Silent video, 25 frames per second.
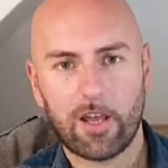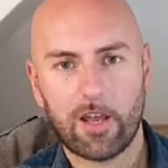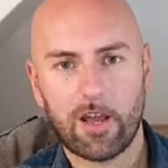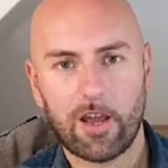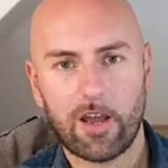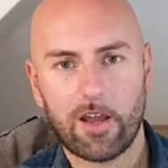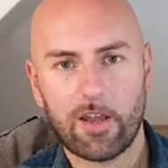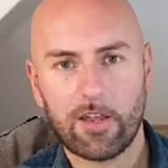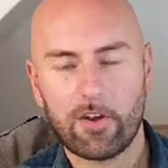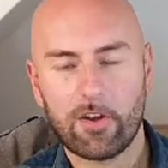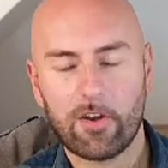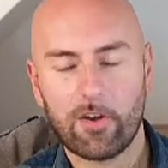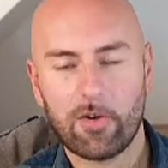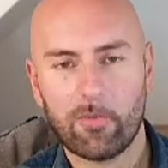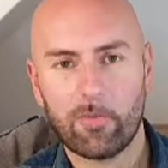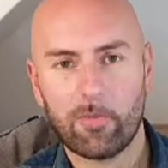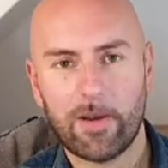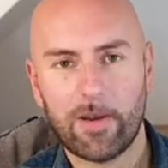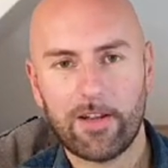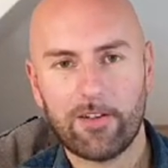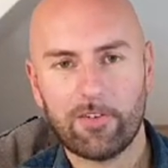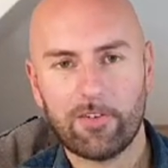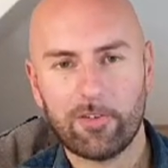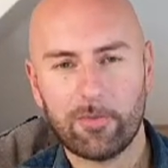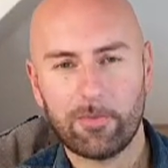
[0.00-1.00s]
I can't
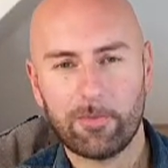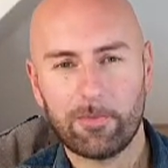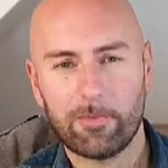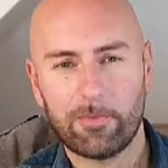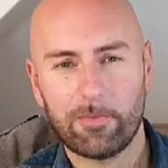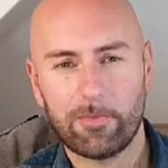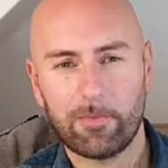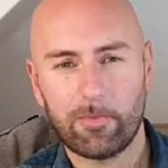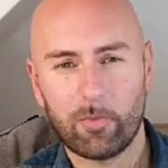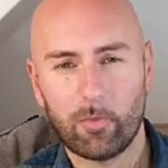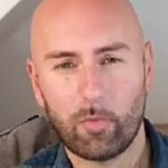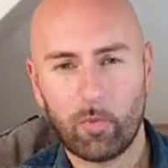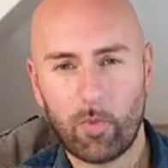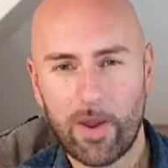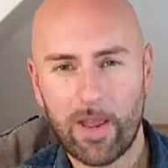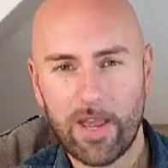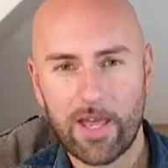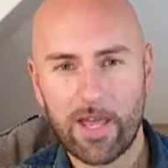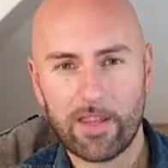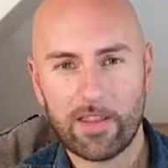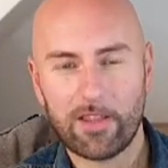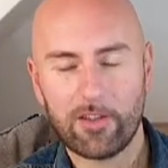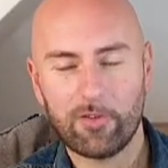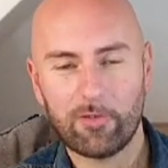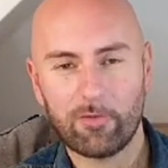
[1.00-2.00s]
wait to
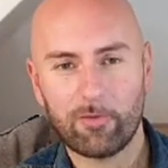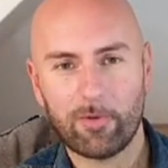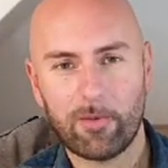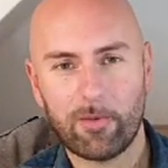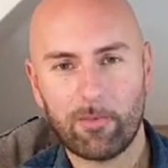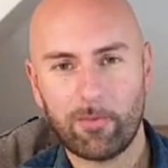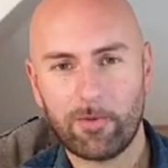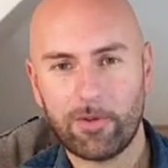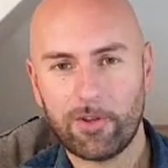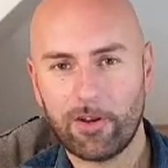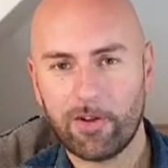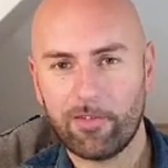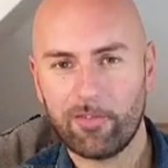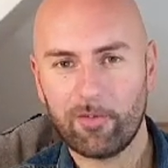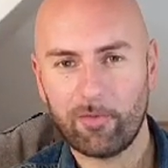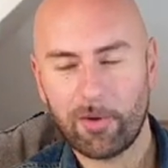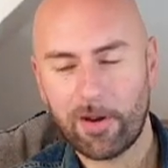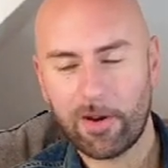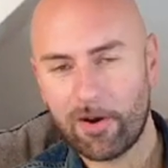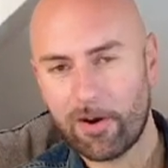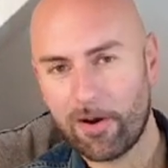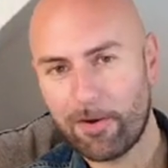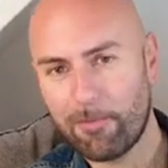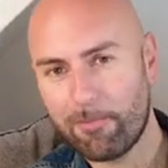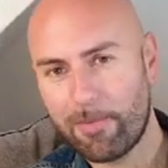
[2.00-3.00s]
wear this when we don't have to
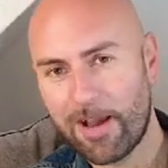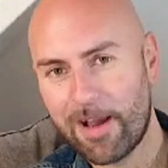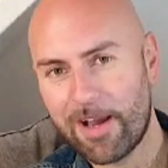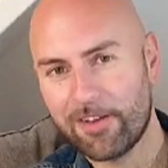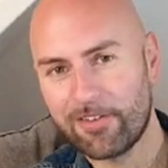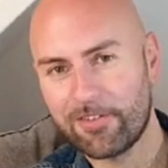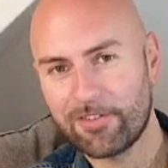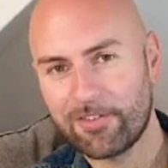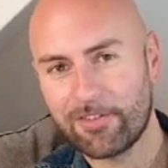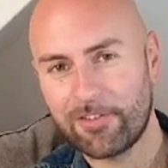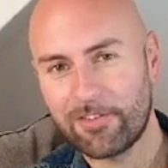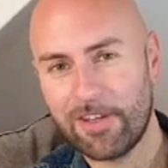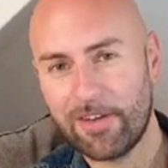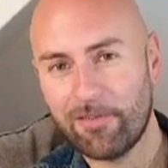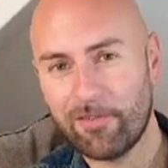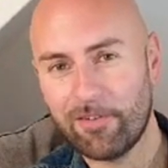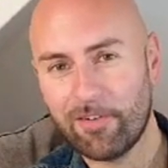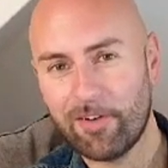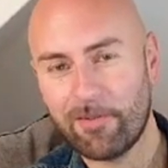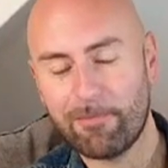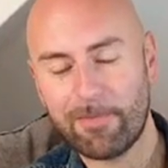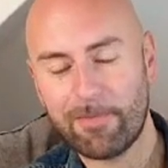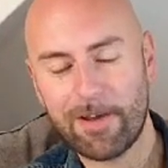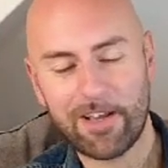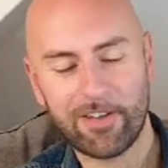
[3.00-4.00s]
wear our masks. Even
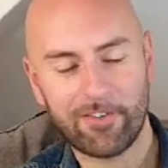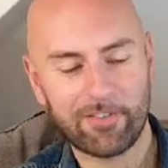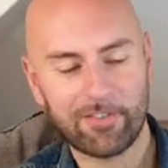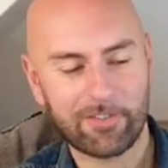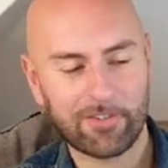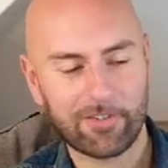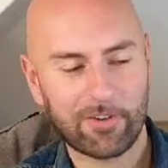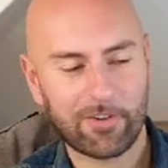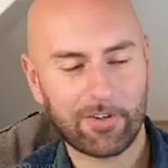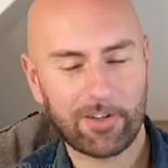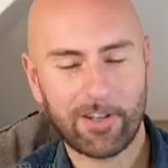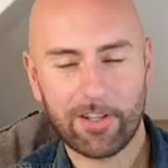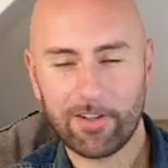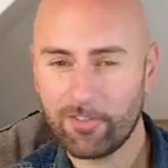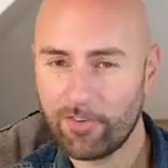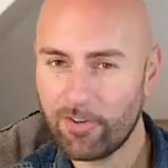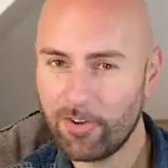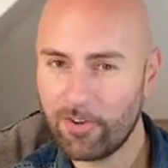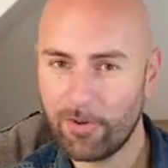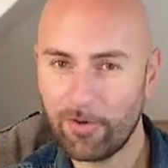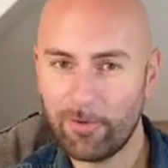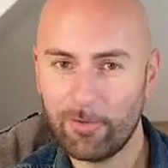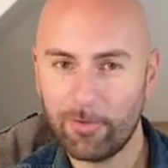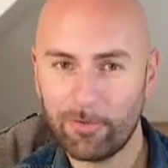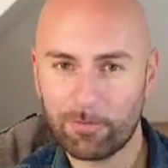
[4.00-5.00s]
with our masks on,
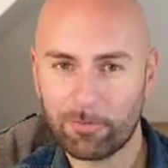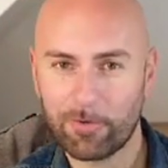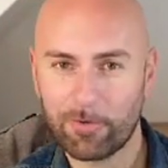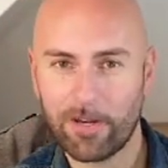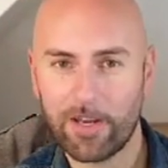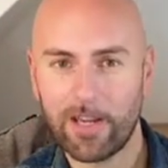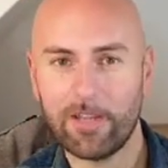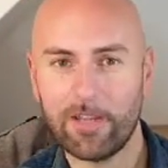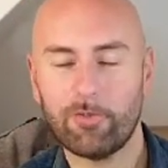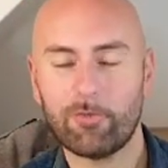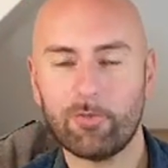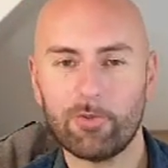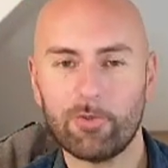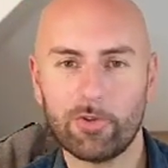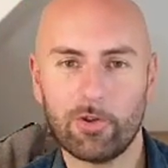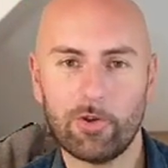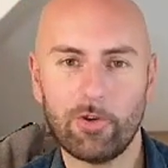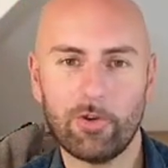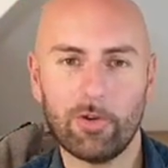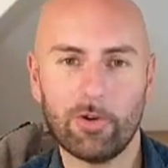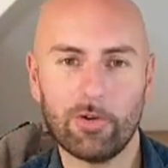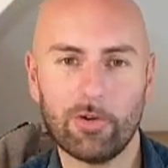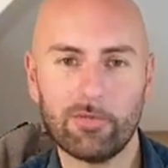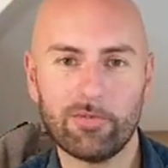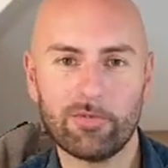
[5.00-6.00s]
2 sprays was
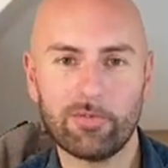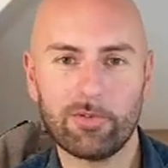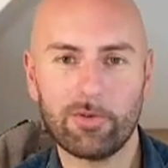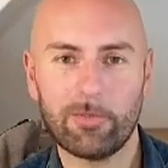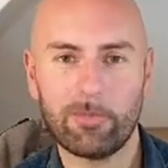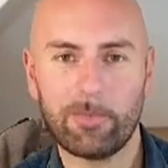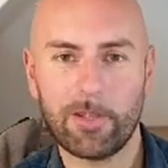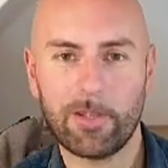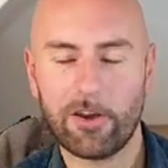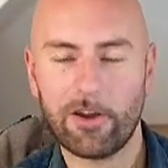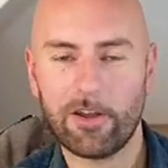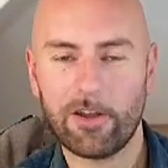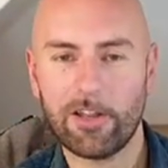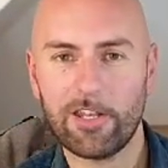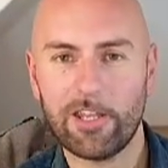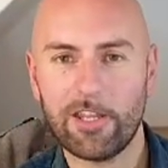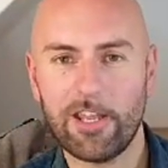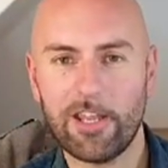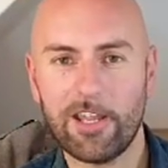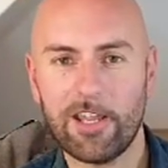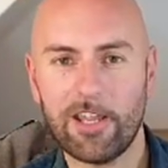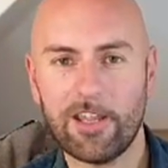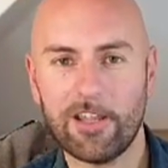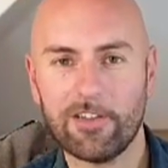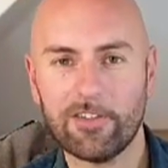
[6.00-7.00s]
enough behind the
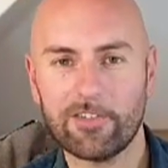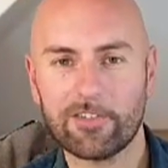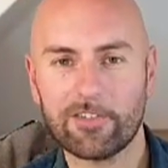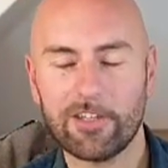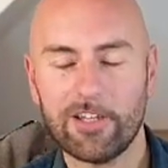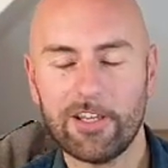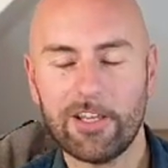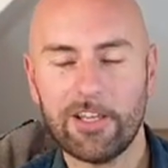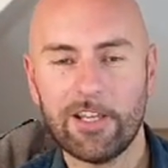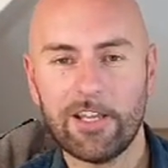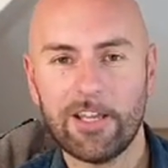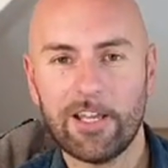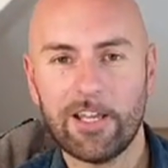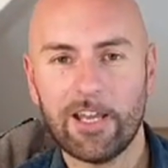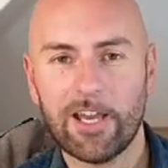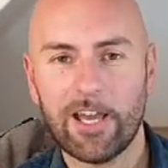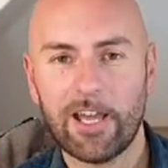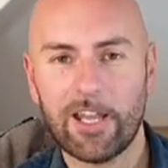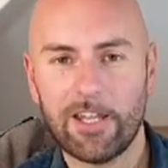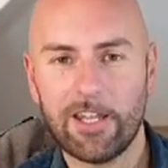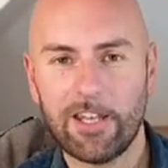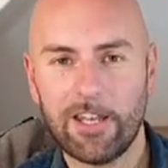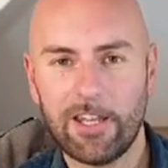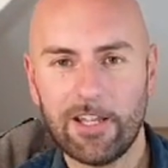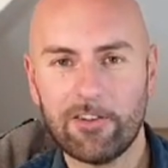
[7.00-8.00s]
ears,
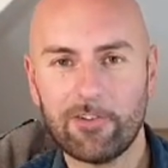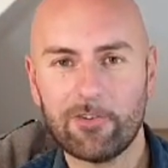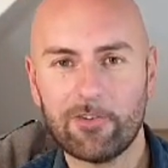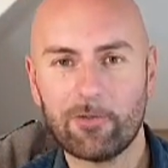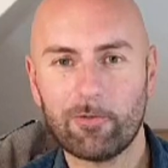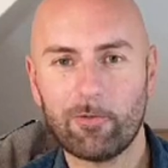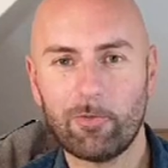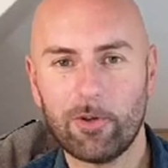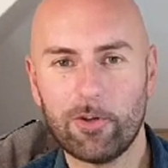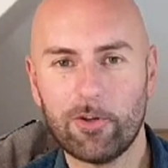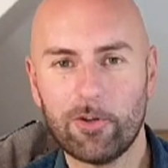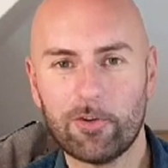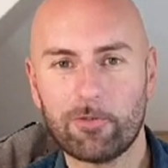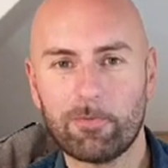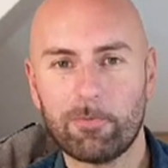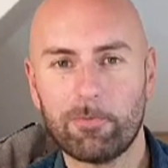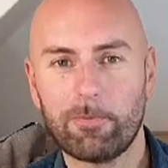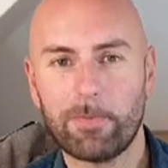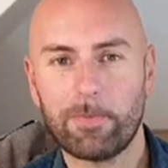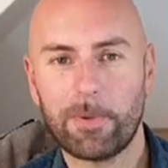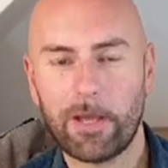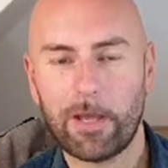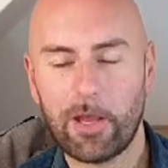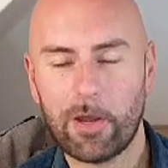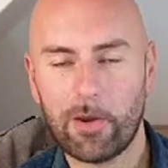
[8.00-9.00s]
and this was
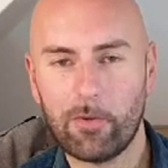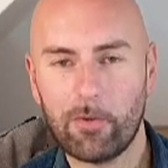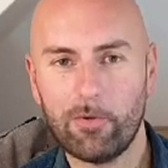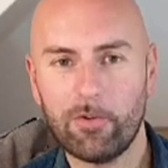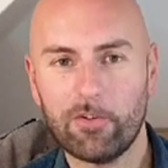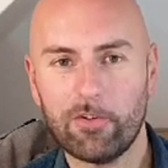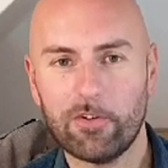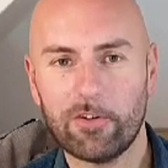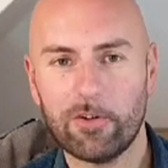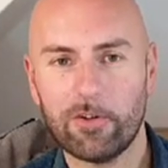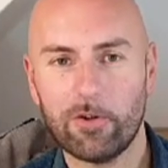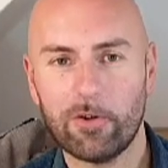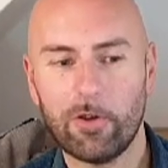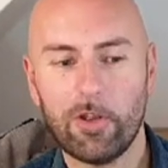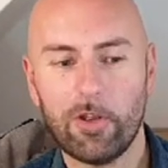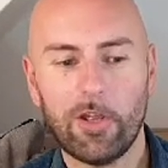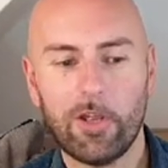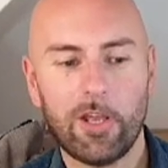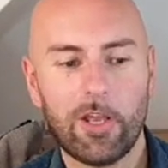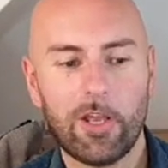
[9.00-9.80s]
potent.